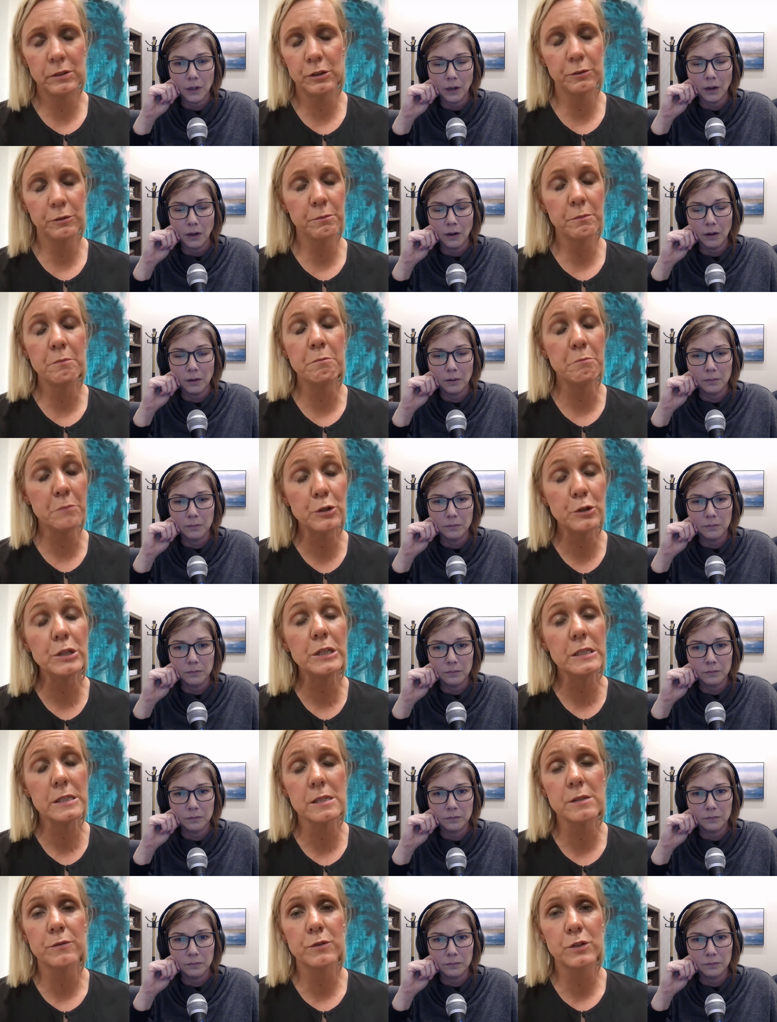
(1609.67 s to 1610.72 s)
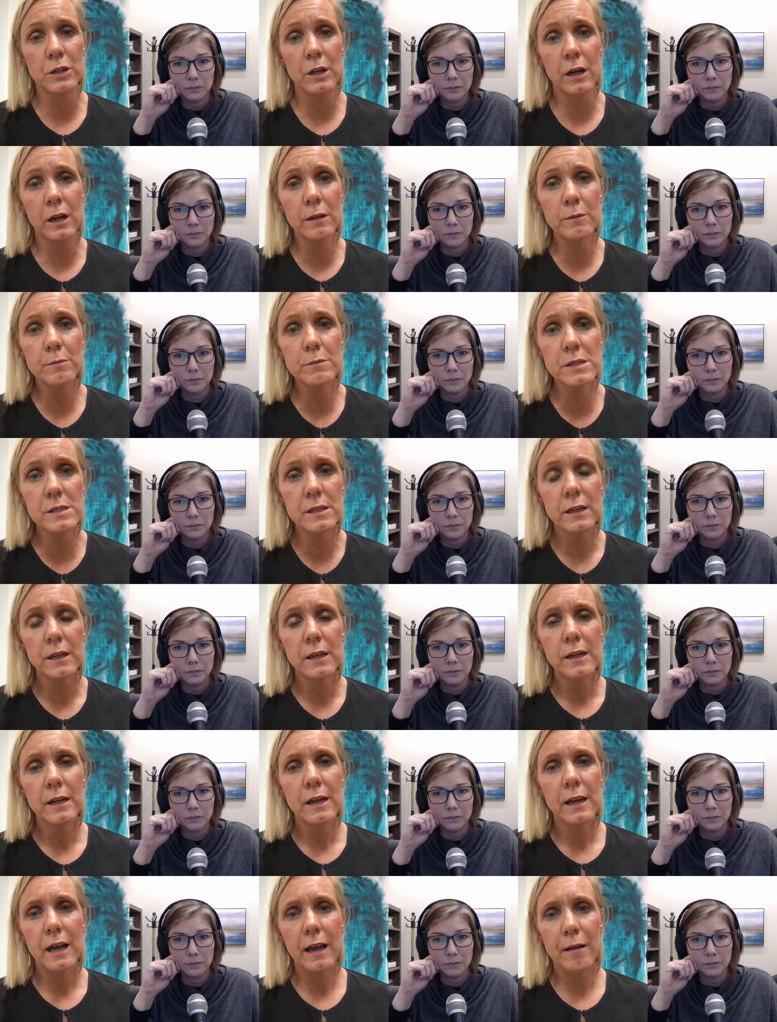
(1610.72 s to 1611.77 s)
Speaker 1: you know, millions of times
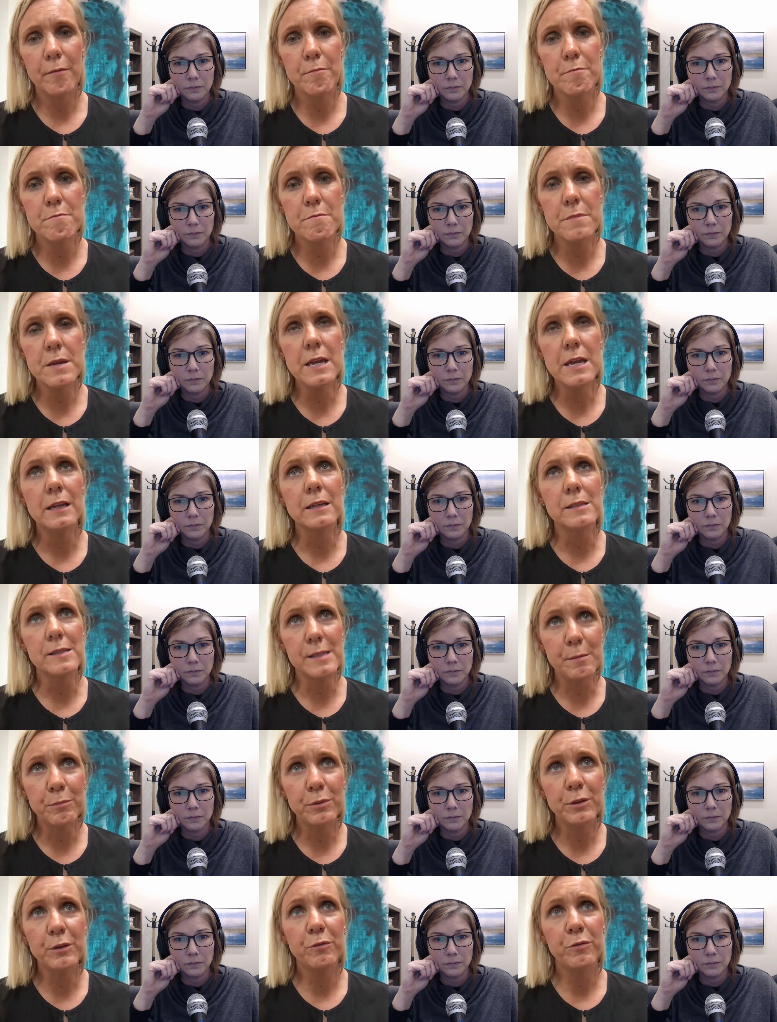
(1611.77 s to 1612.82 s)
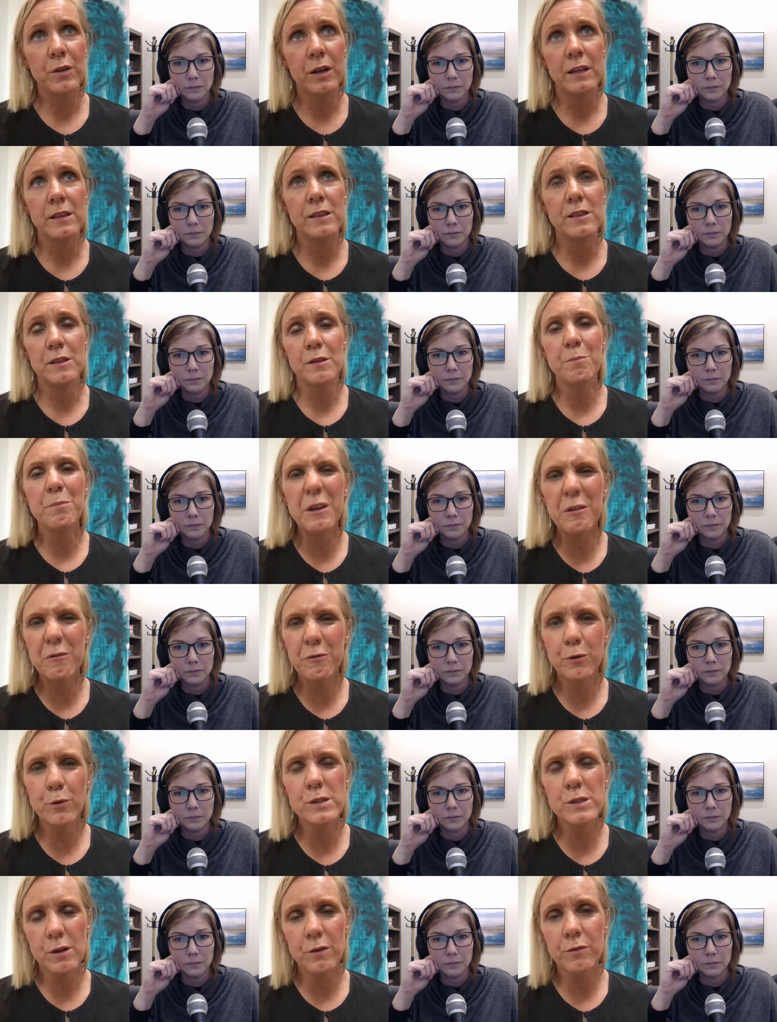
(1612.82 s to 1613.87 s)
um, exemplified the
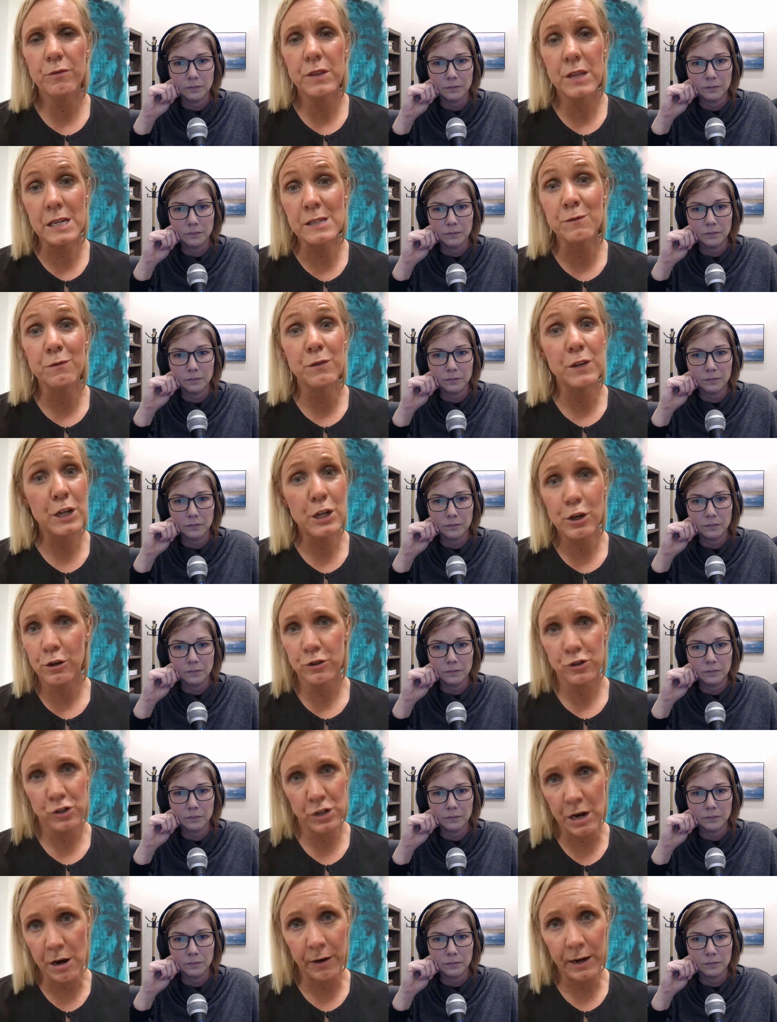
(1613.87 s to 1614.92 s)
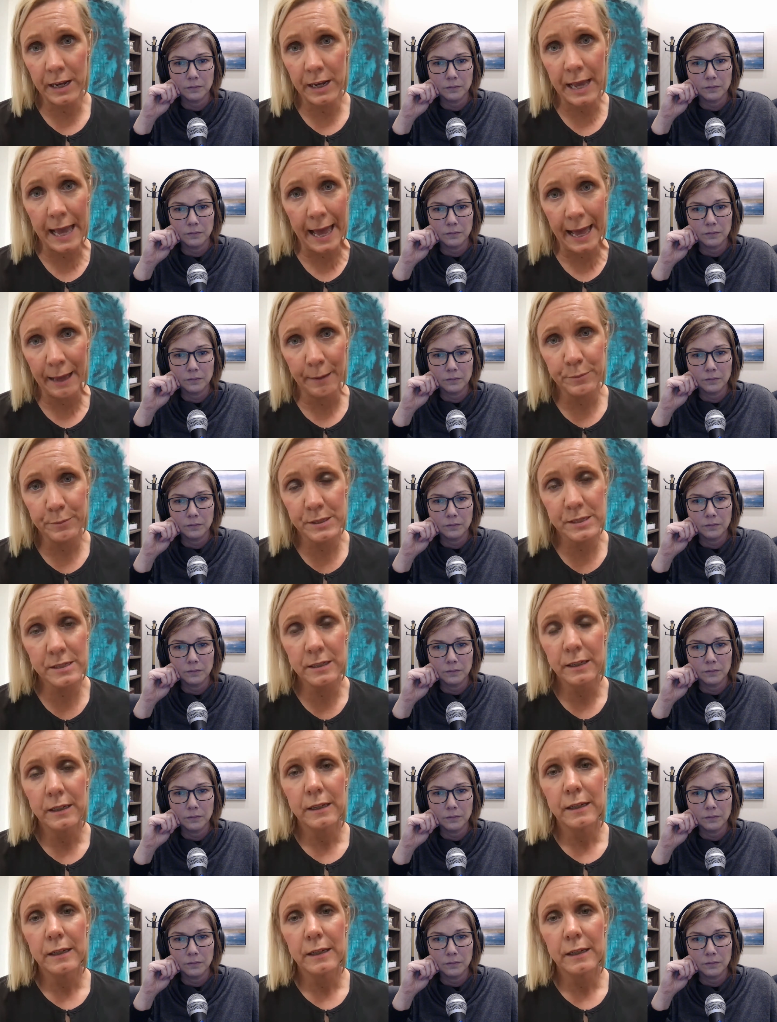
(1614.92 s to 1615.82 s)
pitfalls of these video sharing apps.